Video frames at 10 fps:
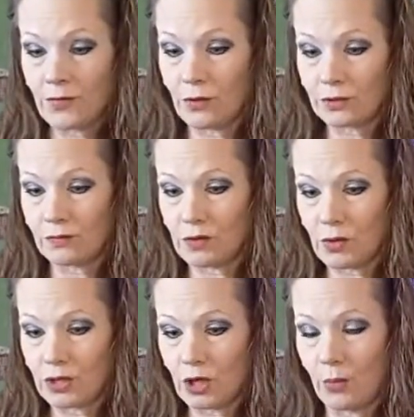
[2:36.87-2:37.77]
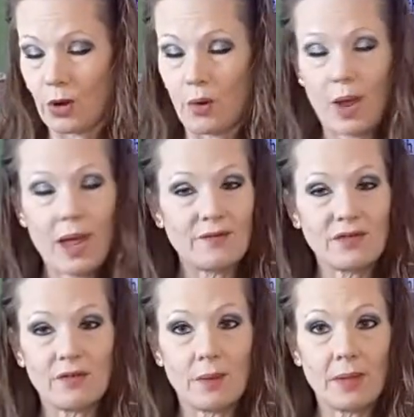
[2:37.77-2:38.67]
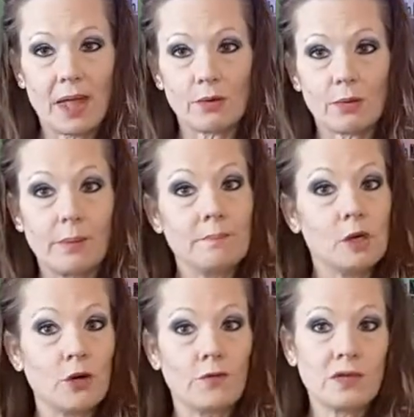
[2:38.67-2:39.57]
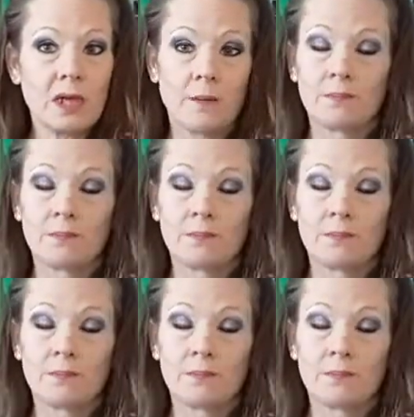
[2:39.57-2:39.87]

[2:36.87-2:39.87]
For those of you that don't know, I have to have my bladder removed.